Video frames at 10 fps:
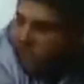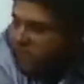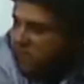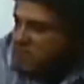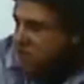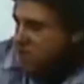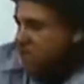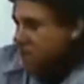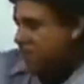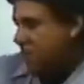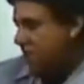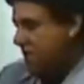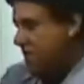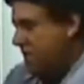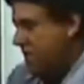
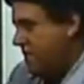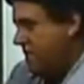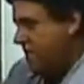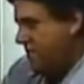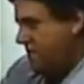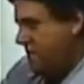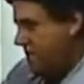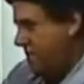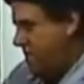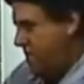Nobody speaks.